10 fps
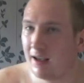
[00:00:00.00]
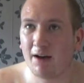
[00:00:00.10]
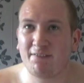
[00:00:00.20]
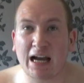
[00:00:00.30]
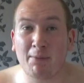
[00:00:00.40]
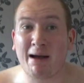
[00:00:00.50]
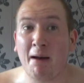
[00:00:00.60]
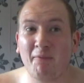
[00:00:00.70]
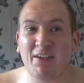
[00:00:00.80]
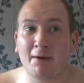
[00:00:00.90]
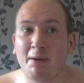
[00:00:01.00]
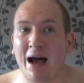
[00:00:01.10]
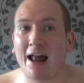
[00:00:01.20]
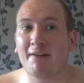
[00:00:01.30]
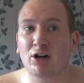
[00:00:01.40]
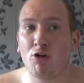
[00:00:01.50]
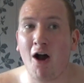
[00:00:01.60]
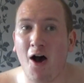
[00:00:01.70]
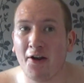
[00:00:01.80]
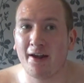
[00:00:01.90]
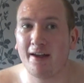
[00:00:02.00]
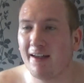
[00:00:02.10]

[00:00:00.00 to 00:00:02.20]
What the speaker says: I think I'm about to have a crud.